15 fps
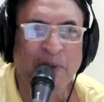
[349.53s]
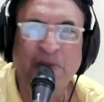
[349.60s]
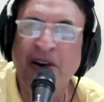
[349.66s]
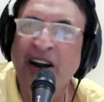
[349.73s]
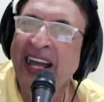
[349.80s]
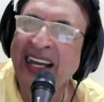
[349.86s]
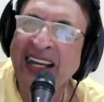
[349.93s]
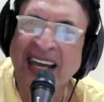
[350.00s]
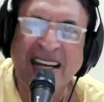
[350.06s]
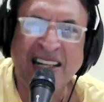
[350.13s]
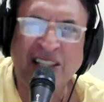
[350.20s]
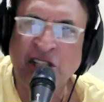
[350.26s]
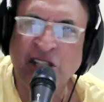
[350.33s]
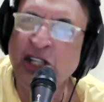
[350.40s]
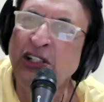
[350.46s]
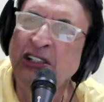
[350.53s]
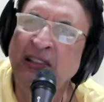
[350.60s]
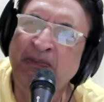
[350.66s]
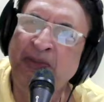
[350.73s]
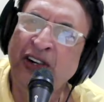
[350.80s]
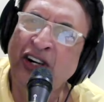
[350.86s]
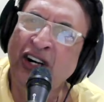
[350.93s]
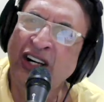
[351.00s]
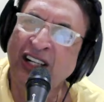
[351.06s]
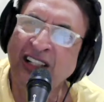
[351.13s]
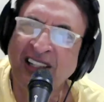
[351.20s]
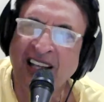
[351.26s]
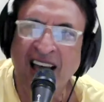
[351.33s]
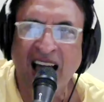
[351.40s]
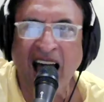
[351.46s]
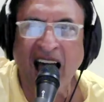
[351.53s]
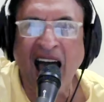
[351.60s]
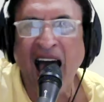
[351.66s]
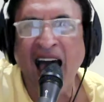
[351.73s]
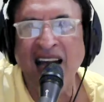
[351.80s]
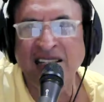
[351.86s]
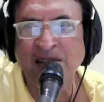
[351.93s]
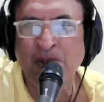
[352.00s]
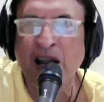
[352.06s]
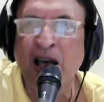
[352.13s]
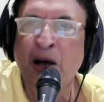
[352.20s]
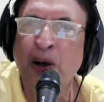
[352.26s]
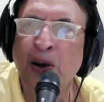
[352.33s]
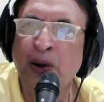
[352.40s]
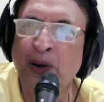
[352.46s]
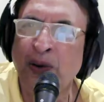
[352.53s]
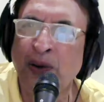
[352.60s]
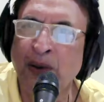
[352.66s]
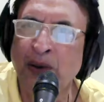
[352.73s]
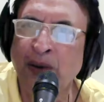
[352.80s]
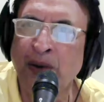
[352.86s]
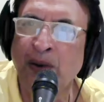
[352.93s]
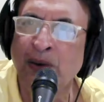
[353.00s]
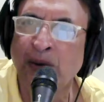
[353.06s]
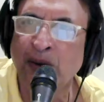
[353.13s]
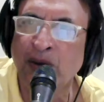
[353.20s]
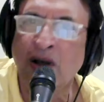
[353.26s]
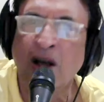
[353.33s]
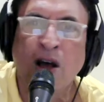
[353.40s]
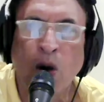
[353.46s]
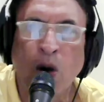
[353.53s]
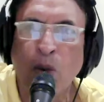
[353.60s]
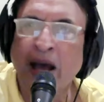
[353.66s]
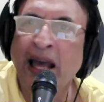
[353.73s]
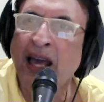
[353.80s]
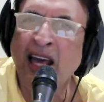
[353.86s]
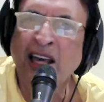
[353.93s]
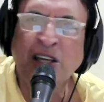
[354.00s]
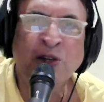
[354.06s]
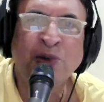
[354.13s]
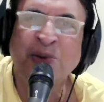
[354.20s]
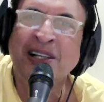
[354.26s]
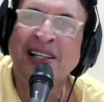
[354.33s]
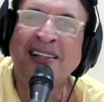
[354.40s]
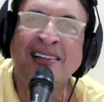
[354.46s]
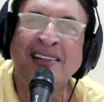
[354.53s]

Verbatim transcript: bring it to the birth and flow where you will.